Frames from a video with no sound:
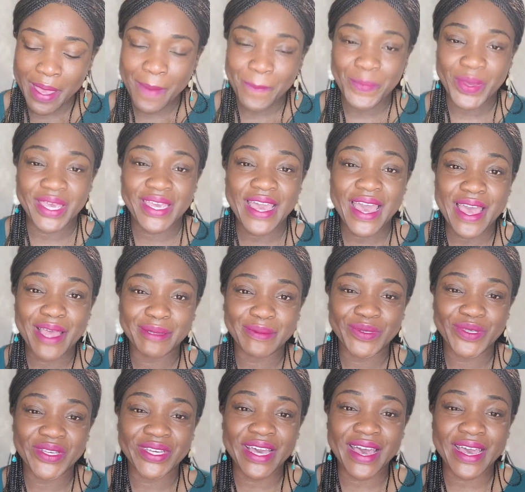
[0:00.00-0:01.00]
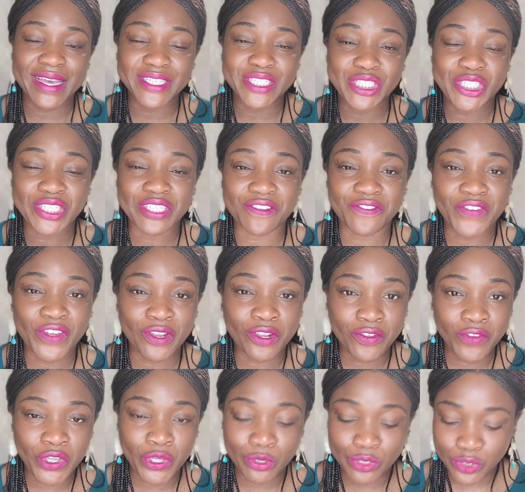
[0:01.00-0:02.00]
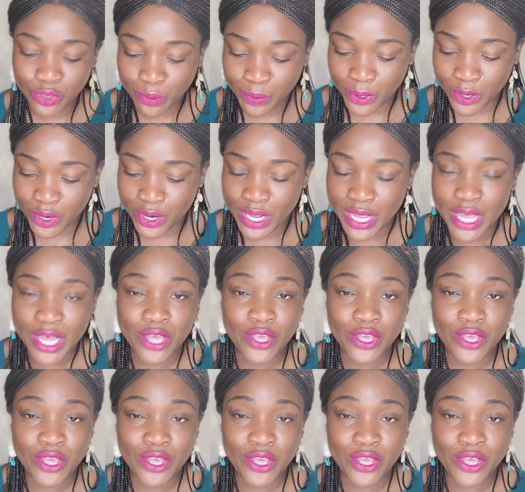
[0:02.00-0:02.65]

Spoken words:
But yeah, you guys, she's a fellow YouTuber.